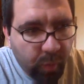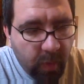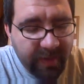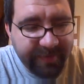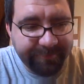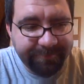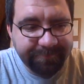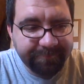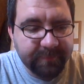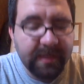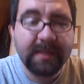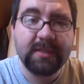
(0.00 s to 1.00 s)
1,
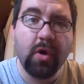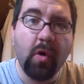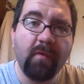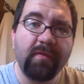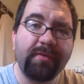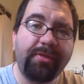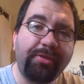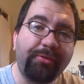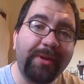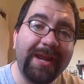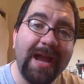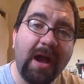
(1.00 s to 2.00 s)
it's over
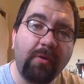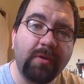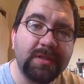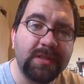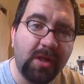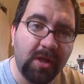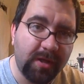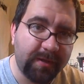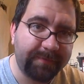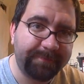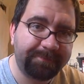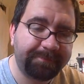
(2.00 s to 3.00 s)
3 hours
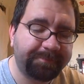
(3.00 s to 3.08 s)
long.